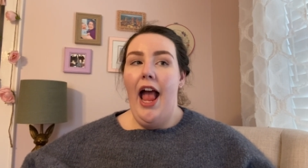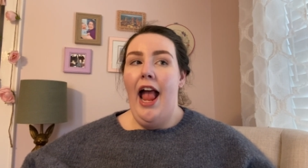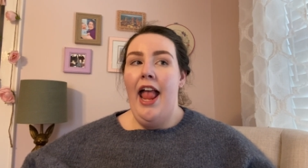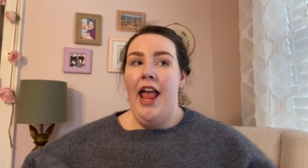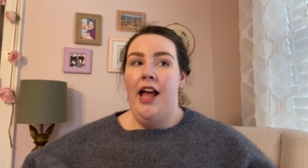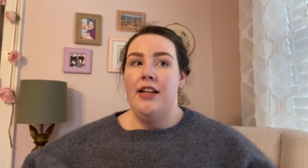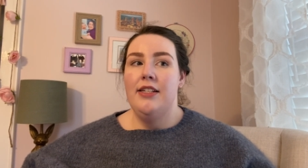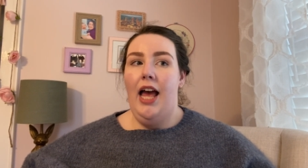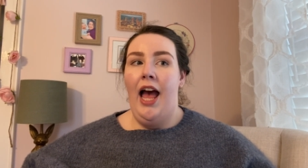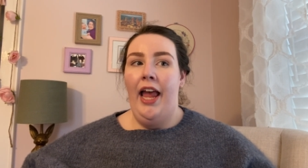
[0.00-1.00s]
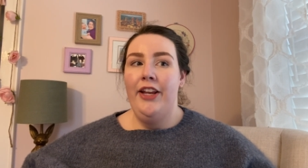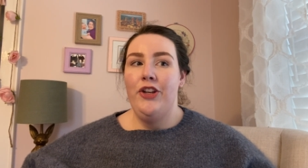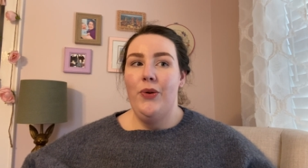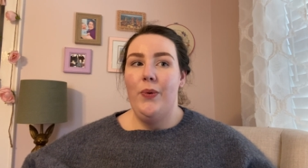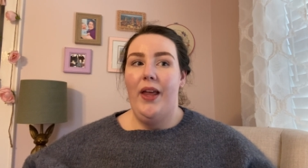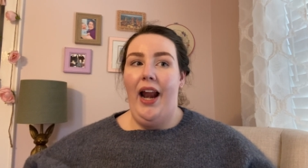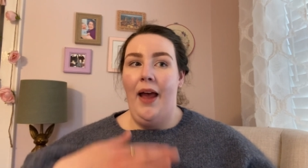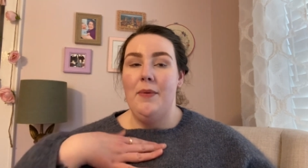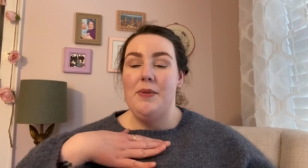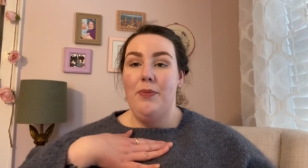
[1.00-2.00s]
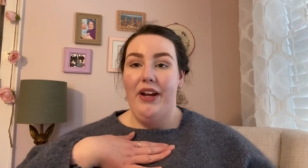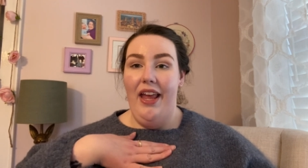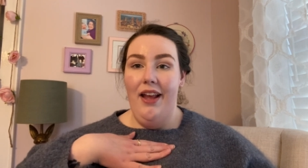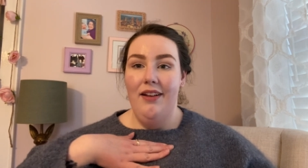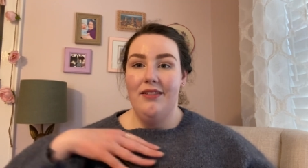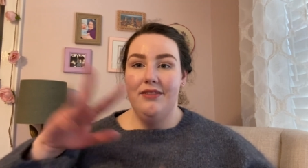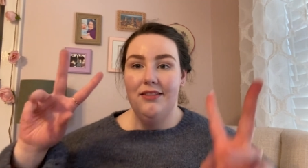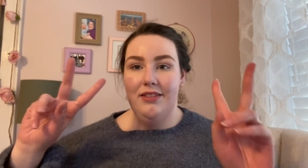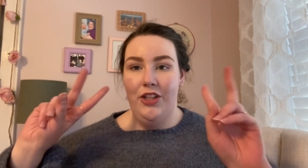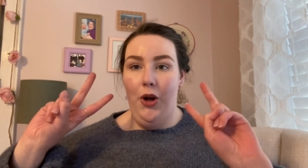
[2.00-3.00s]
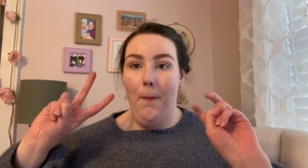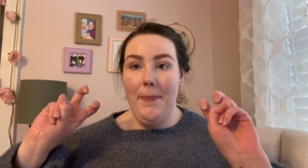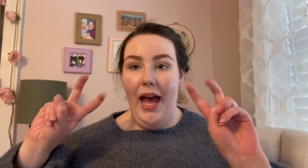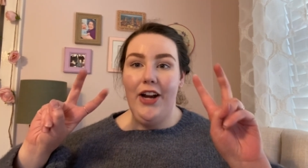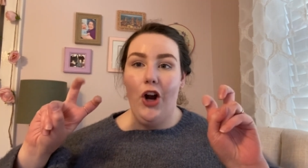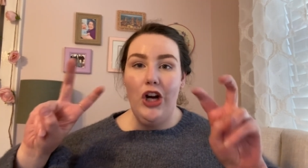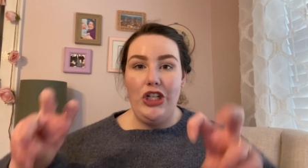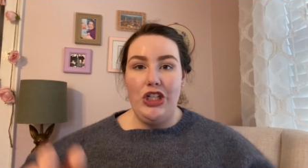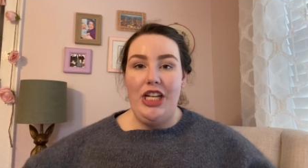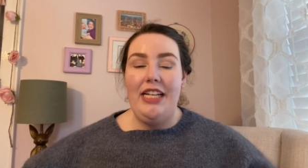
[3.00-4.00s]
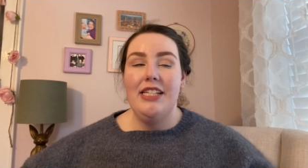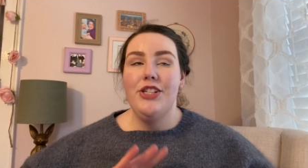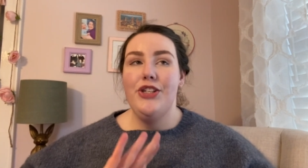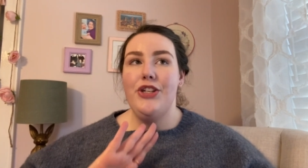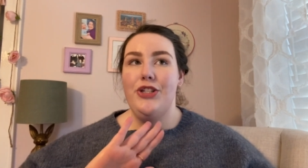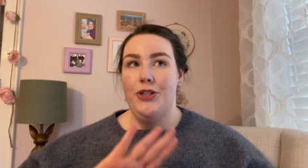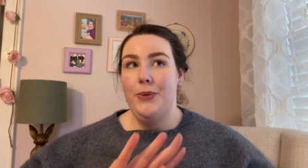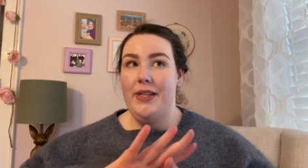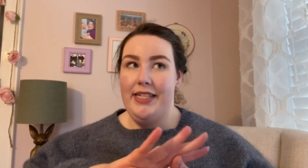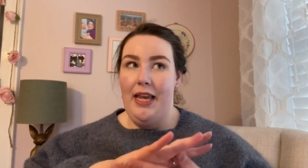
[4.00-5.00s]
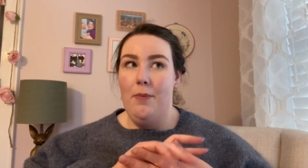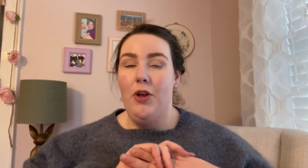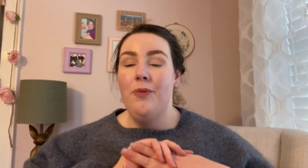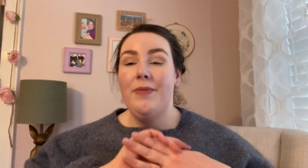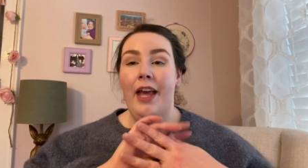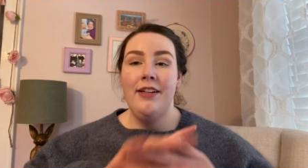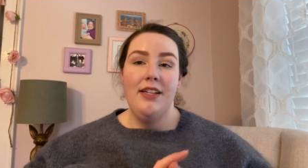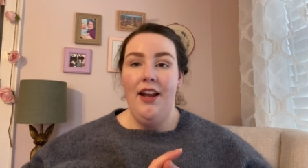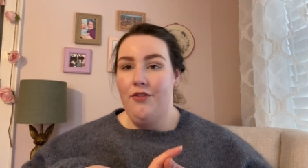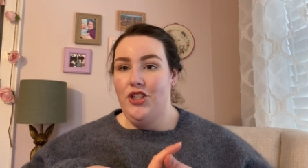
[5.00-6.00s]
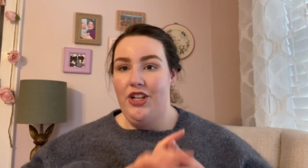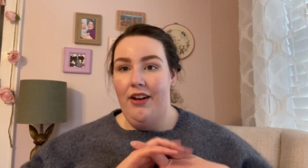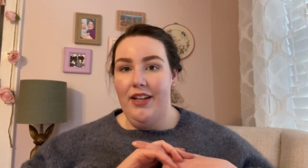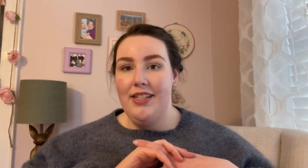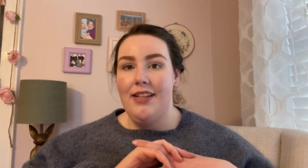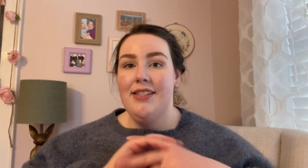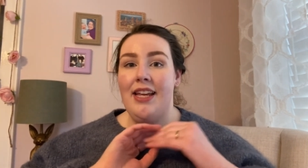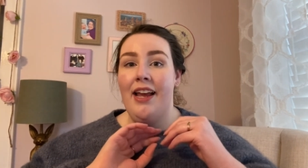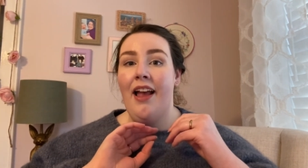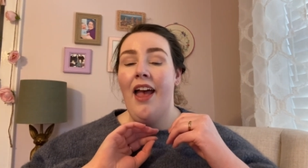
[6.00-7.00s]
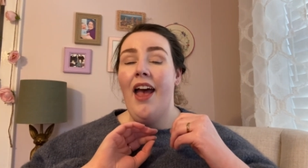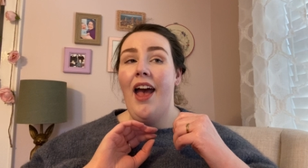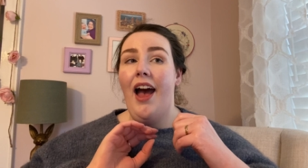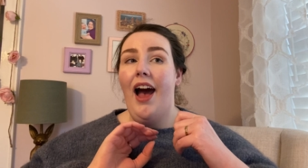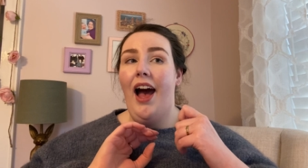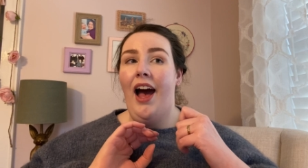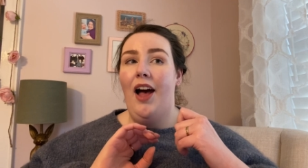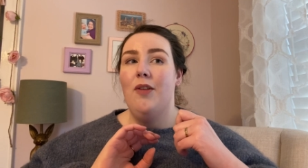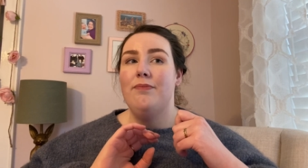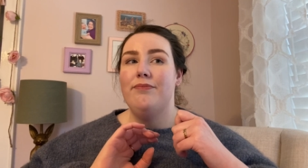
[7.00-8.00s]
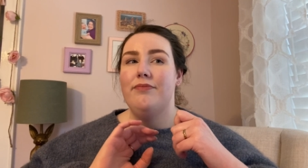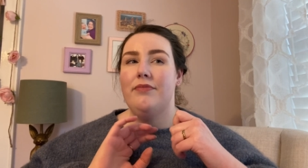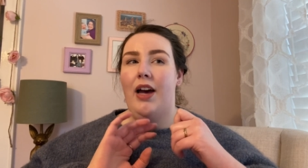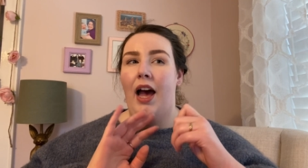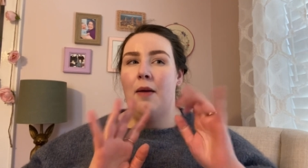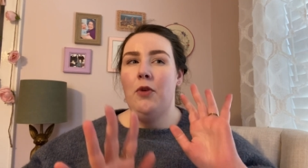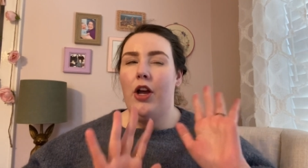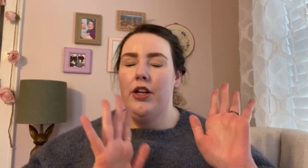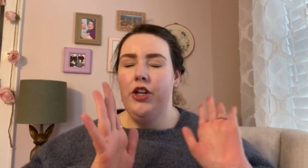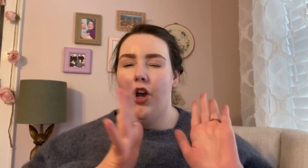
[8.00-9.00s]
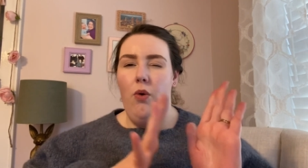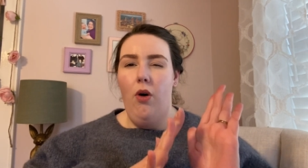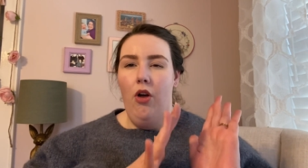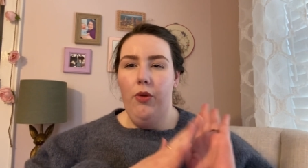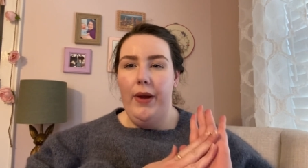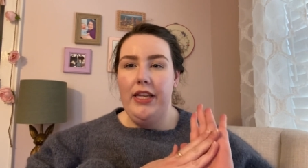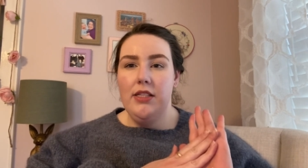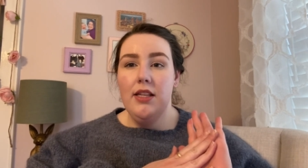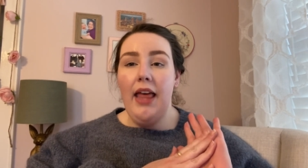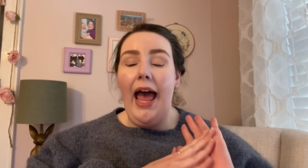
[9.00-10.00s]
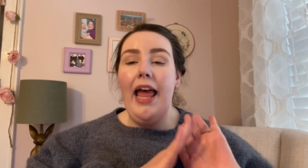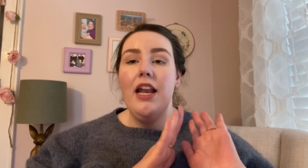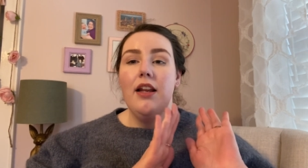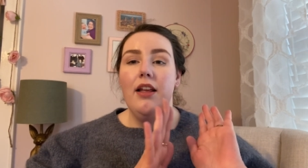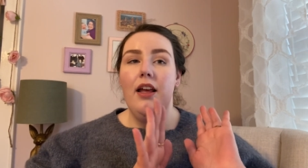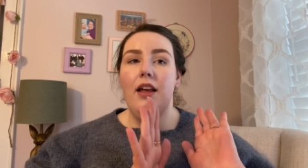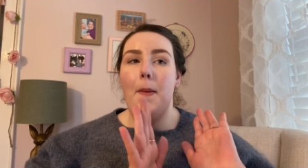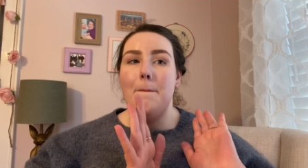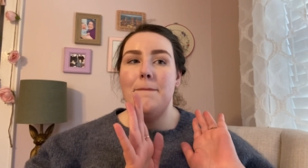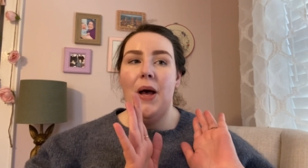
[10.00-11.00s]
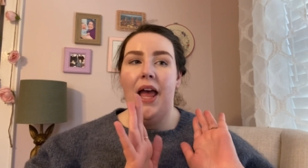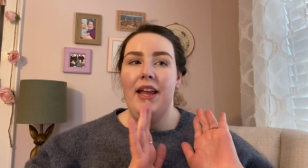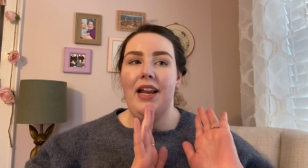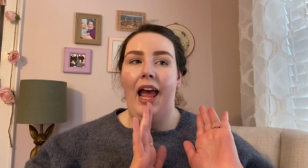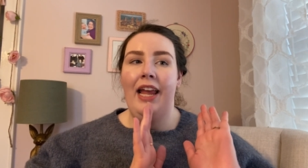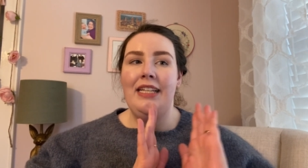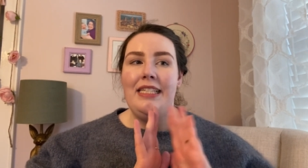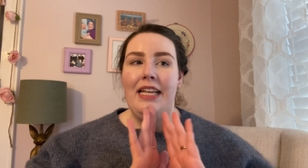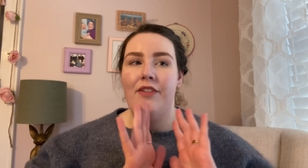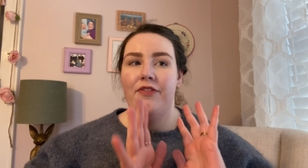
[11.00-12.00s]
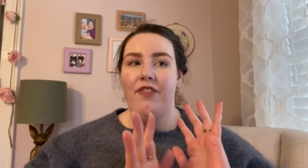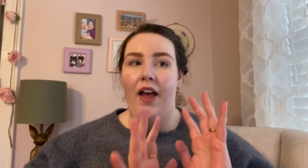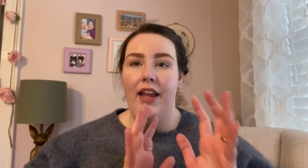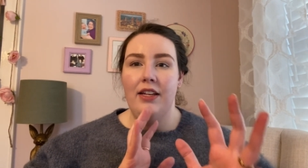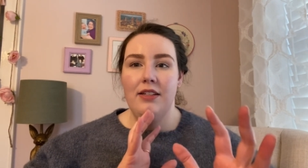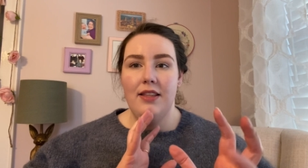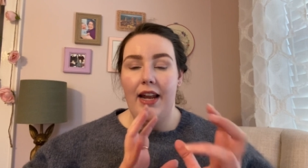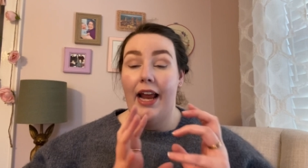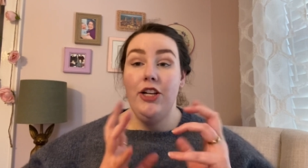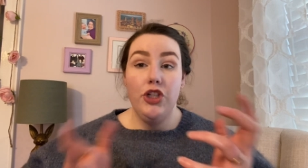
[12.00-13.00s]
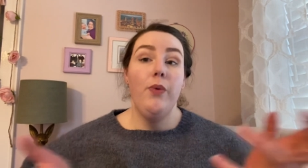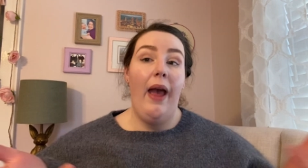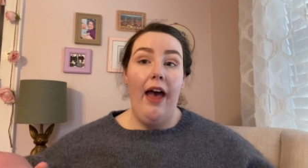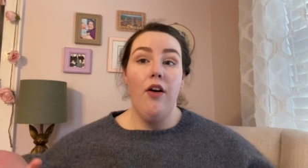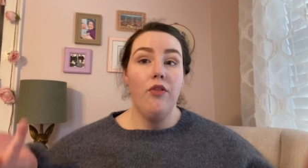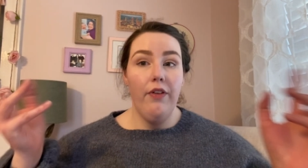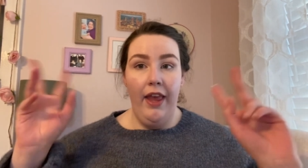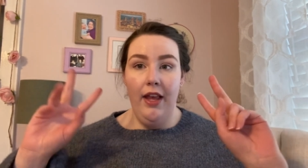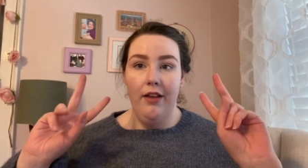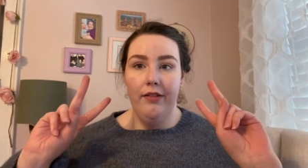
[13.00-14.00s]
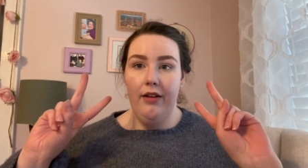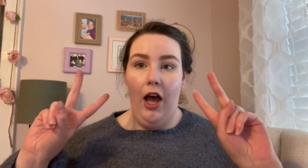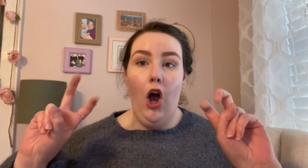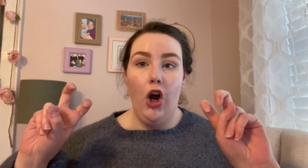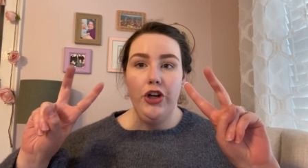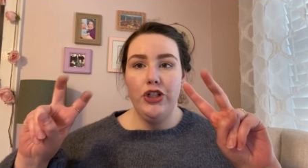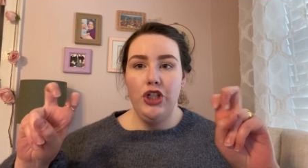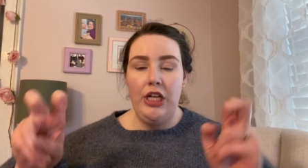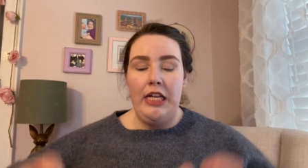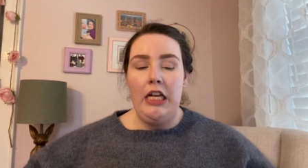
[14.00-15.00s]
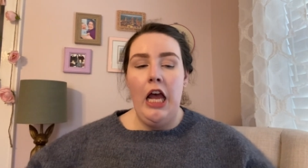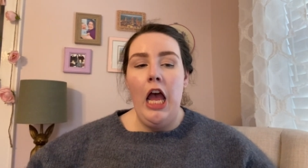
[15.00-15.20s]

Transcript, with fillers: And I knew that I was bringing, you know, bad heart genes to the table. I did have genetic testing. Um, I'm not going to go all the way into that, but I did find that I do have a, a heart gene